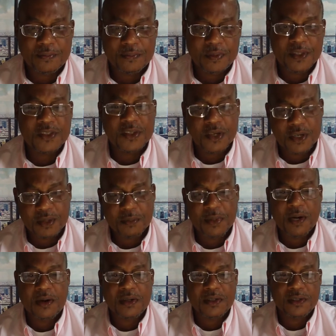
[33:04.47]
concerning
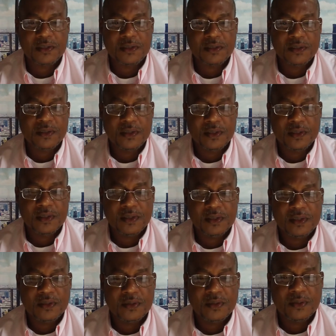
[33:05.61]
marriage.
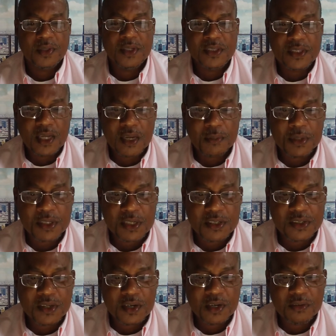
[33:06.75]
What did he say was
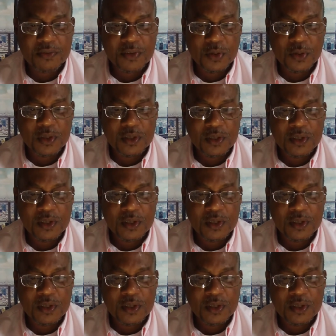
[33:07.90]
concerning food?